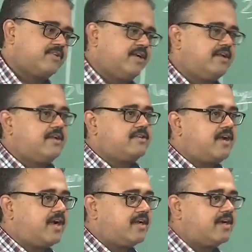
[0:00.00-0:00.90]
that it is
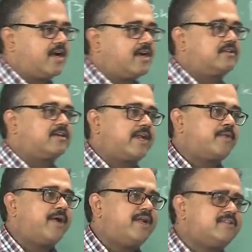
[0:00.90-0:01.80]
harder and harder to train.
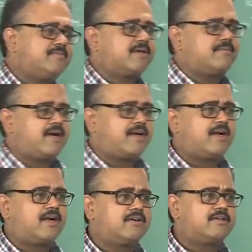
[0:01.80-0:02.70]
Why does it become harder and
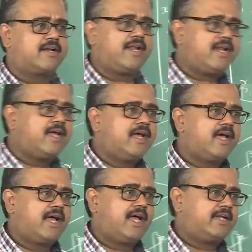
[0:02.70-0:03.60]
harder to train?
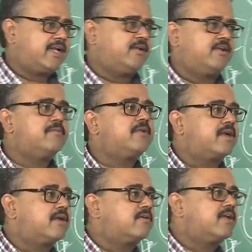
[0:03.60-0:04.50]
I will tell you in a
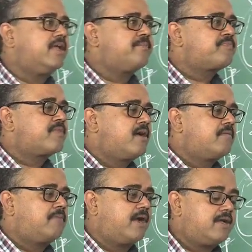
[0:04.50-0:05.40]
minute, okay.
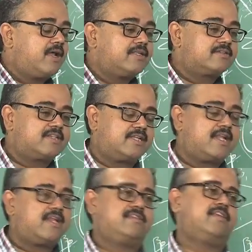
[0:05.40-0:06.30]
But there is
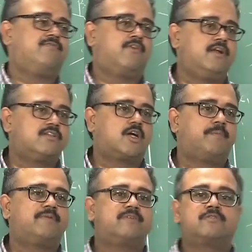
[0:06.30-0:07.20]
another reason for
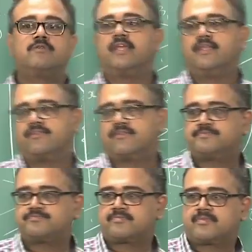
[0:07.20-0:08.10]
stopping with 2 layers,
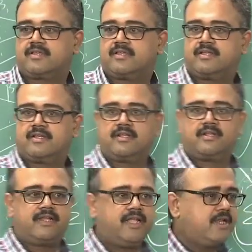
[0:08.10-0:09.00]

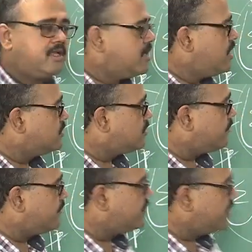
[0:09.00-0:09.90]
right. So
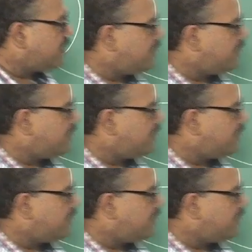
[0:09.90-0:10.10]
if you think